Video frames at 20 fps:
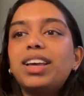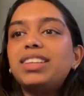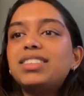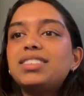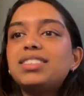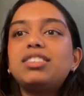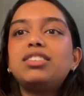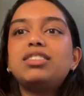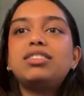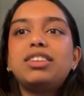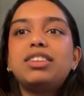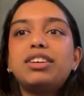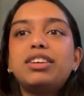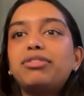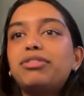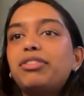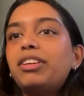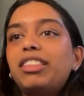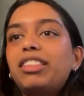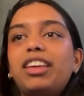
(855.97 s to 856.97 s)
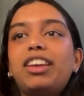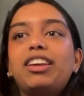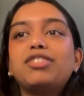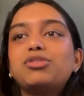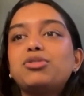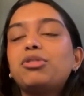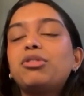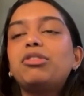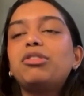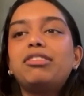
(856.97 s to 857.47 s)
a different thing.
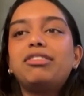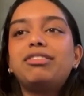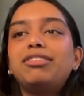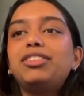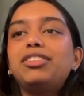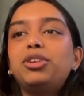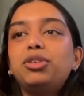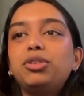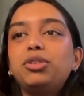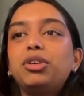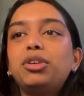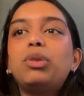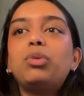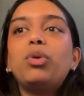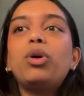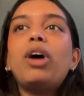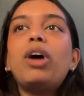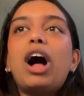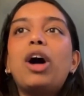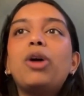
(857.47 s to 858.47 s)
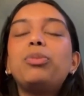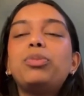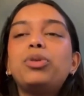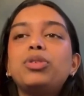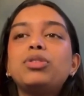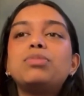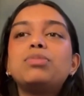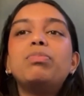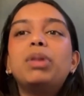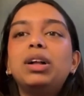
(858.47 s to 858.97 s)
So it will help
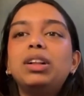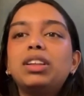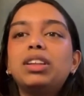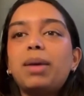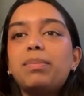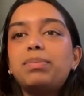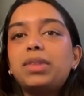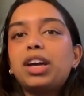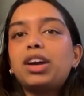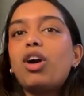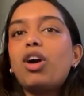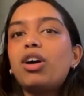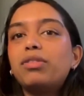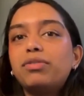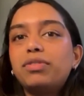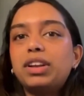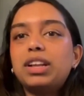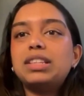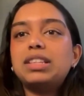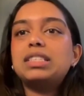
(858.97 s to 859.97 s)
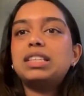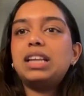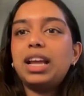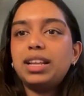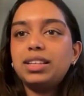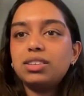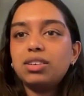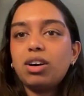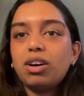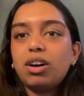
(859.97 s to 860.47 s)
you build up that confidence
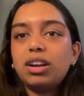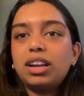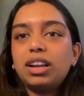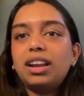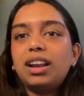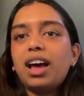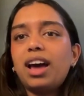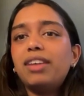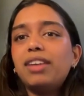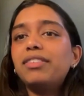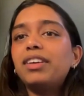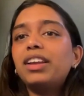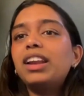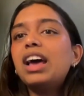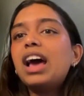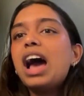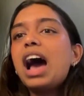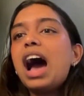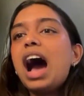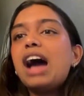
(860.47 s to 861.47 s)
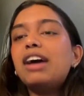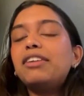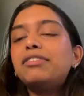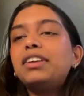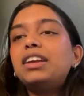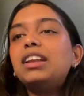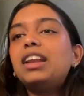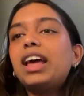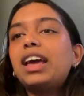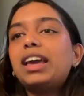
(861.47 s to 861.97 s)
later on in life. And I
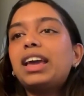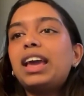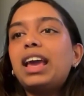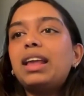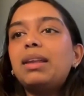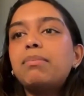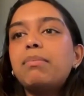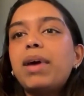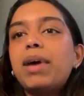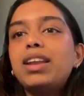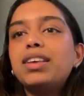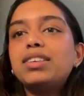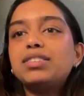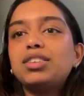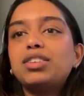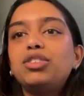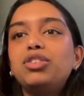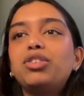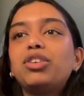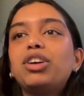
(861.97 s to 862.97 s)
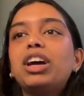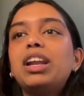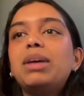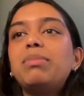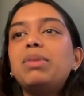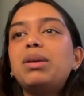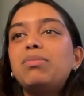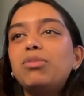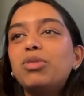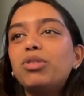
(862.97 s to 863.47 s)
feel like in medicine, you're going to
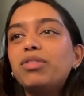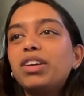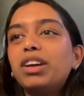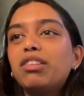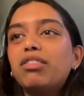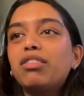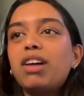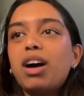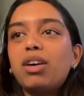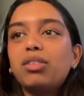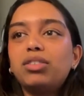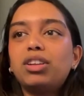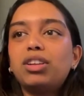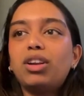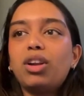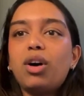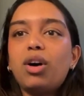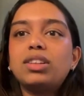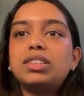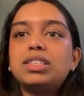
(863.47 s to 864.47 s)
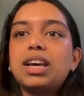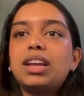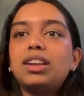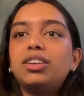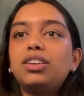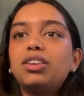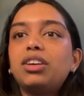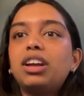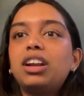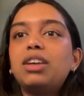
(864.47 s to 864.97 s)
be moving around a lot, and
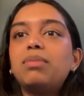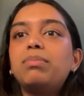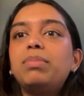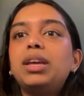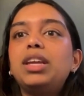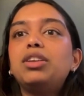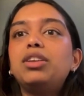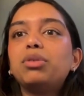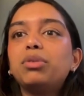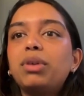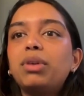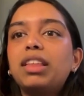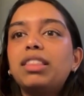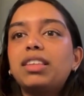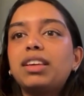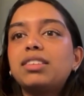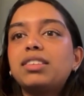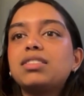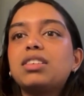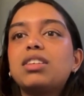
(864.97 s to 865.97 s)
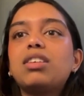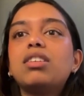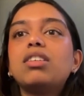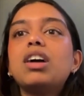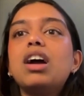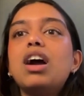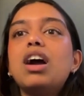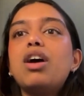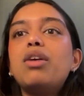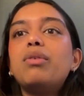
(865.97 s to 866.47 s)
you're going to be doing things that are
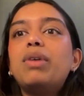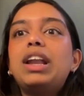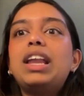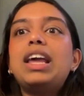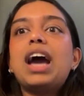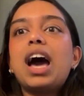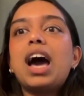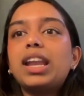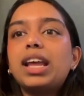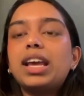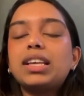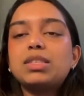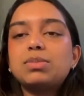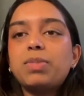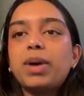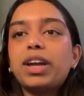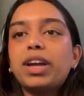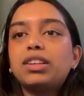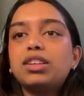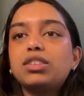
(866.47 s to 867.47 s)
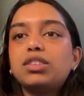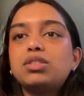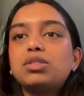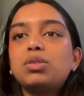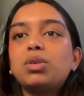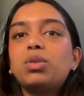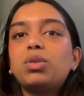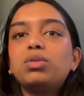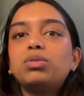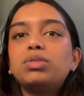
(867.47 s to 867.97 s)
really unexpected.
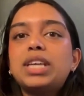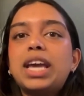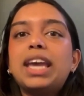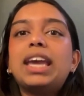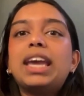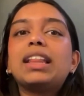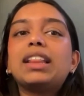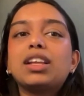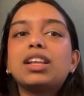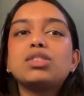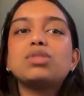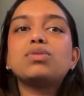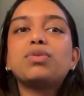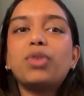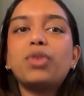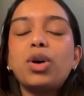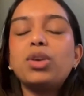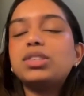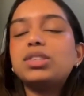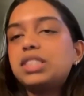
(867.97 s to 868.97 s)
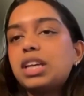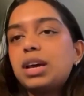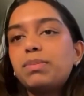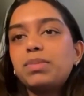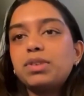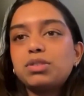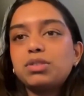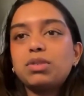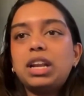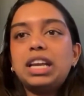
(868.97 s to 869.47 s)
So taking this first step
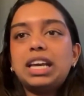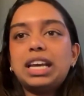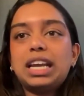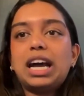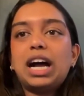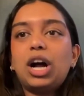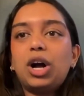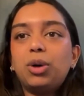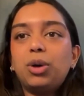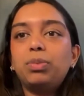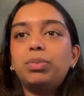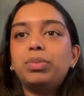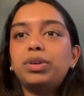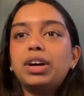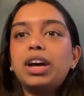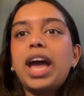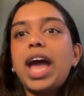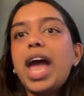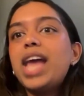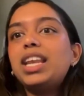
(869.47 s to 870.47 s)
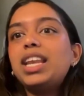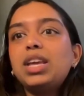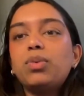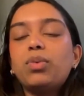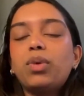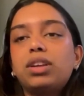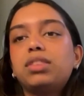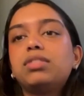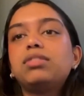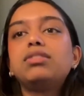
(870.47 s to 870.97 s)
is really going to help
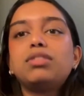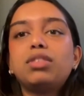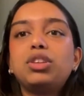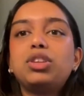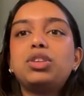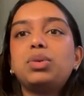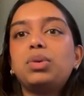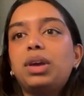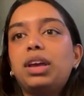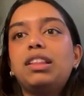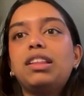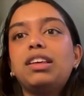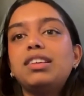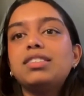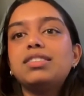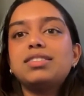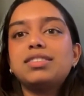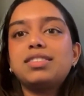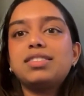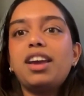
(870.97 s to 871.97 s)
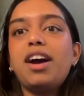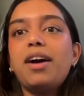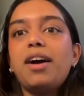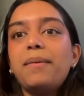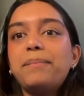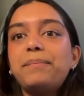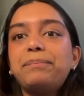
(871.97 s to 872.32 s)
anyone doing this. Yeah.